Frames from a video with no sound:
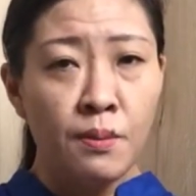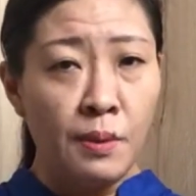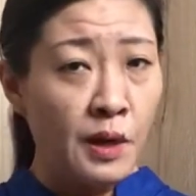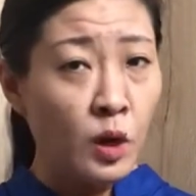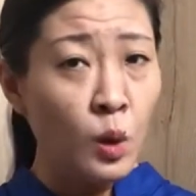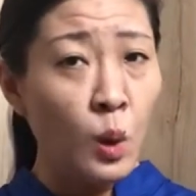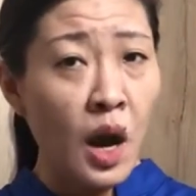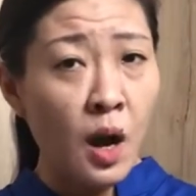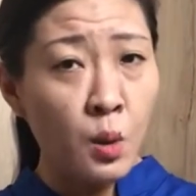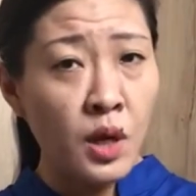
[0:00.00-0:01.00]
Within 2
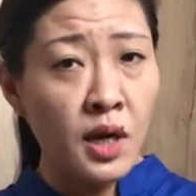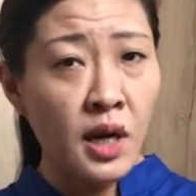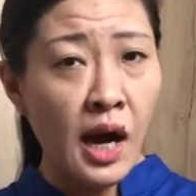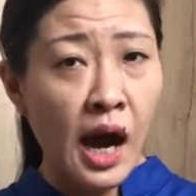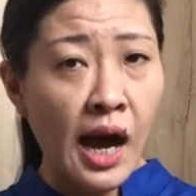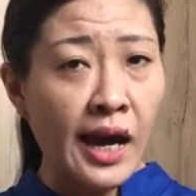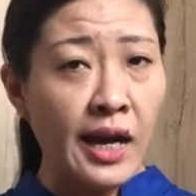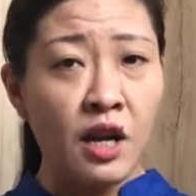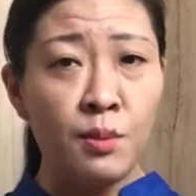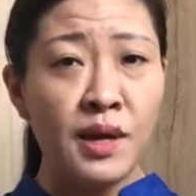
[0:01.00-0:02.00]
hours, I
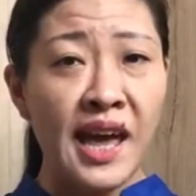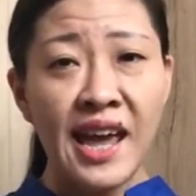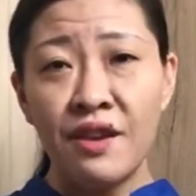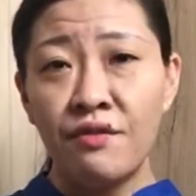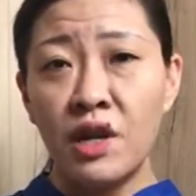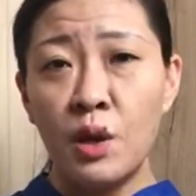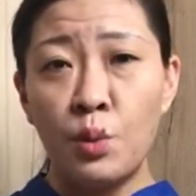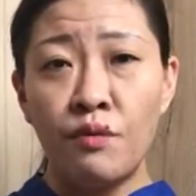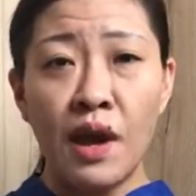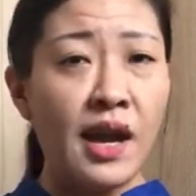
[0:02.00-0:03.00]
cannot be angry
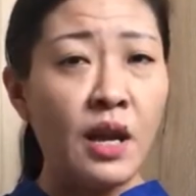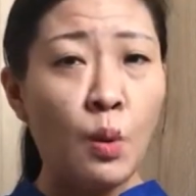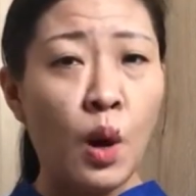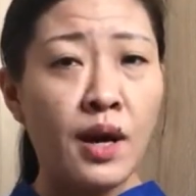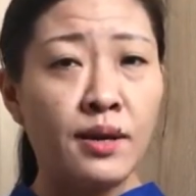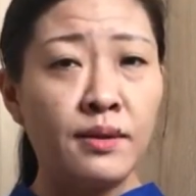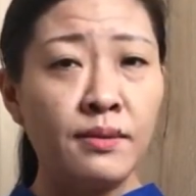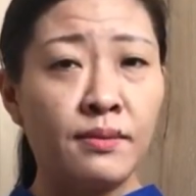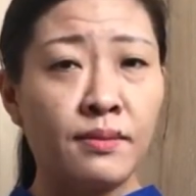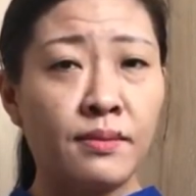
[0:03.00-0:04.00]
with anyone,
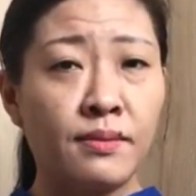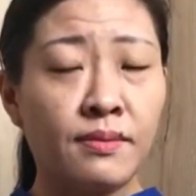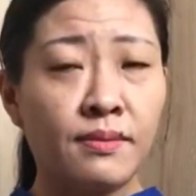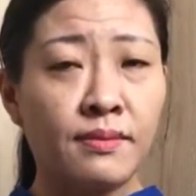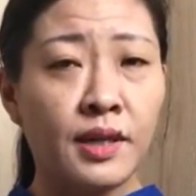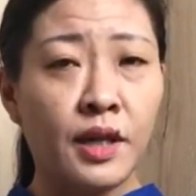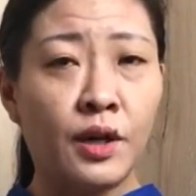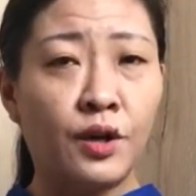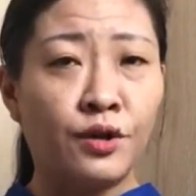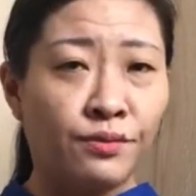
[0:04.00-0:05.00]
you
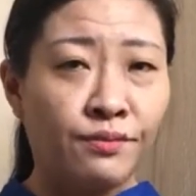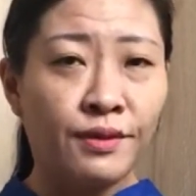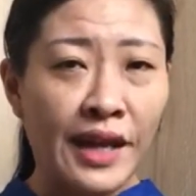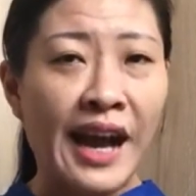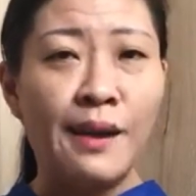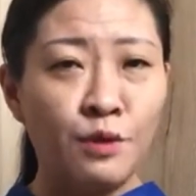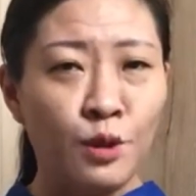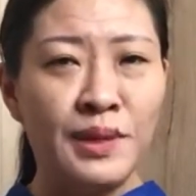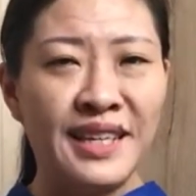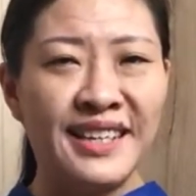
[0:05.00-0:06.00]
know, that come to
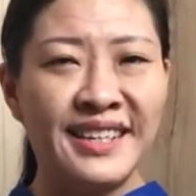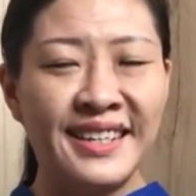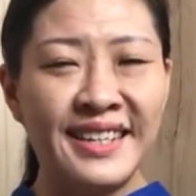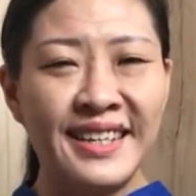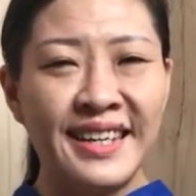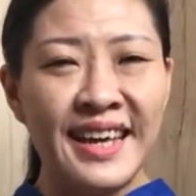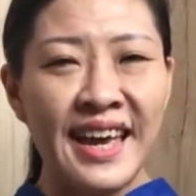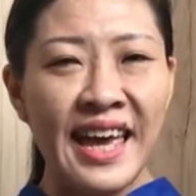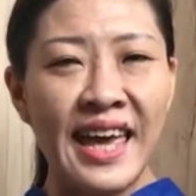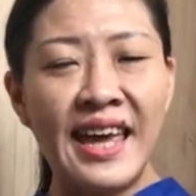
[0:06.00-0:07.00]
me.
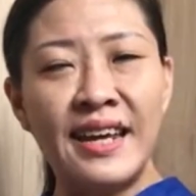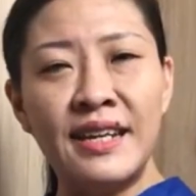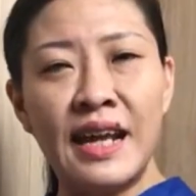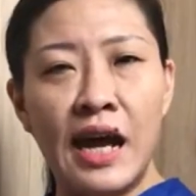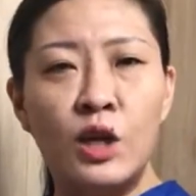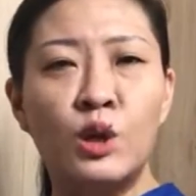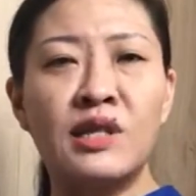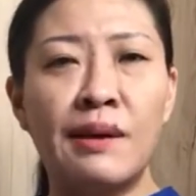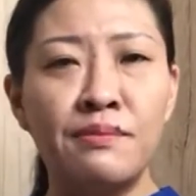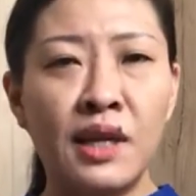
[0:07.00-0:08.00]
And I do
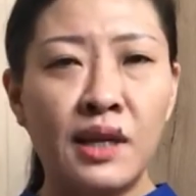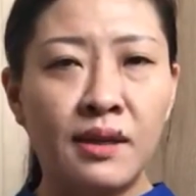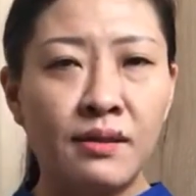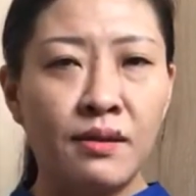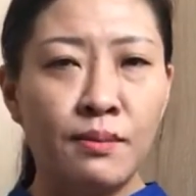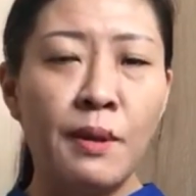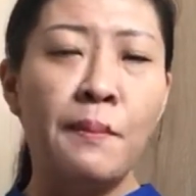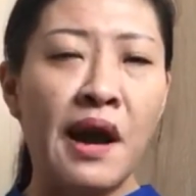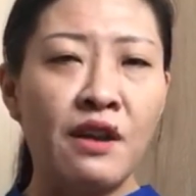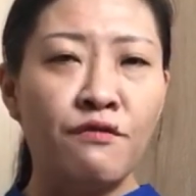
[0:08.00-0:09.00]
something, be
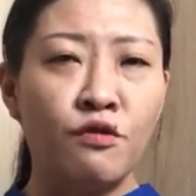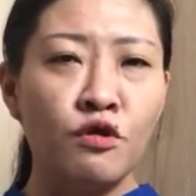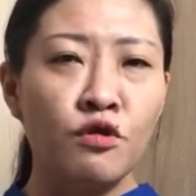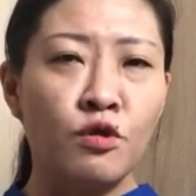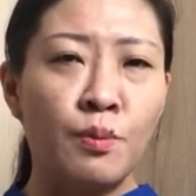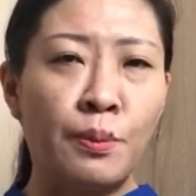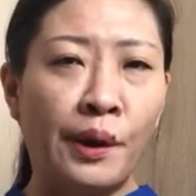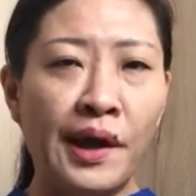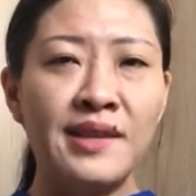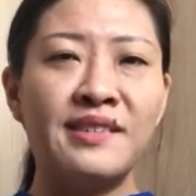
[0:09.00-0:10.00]
mindful to
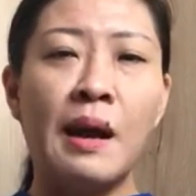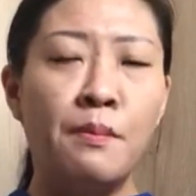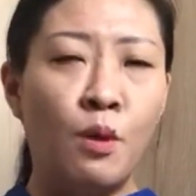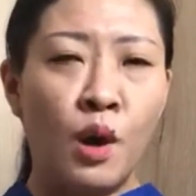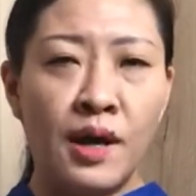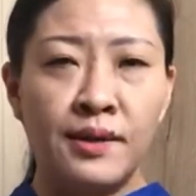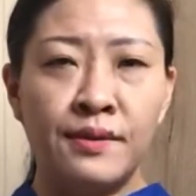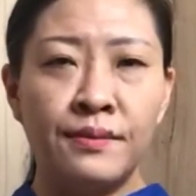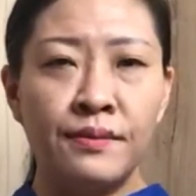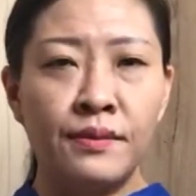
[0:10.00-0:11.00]
praise
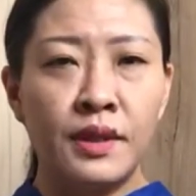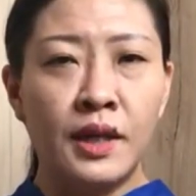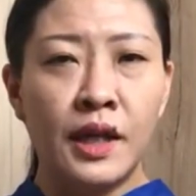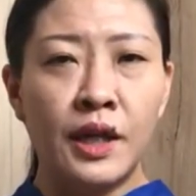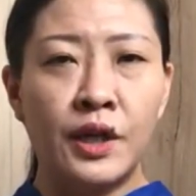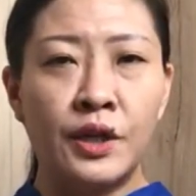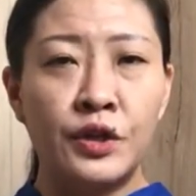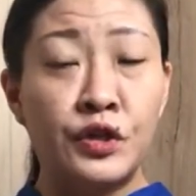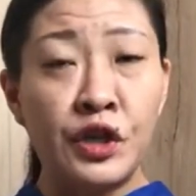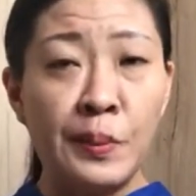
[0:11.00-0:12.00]
someone, you know,
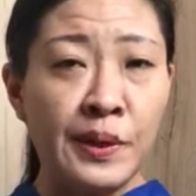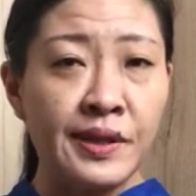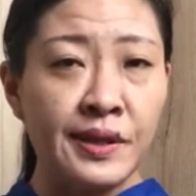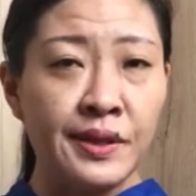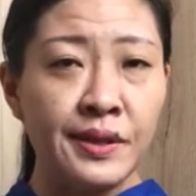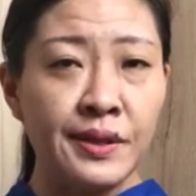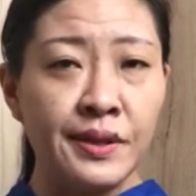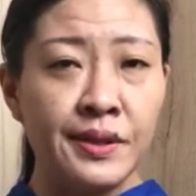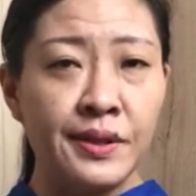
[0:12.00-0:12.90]
3 person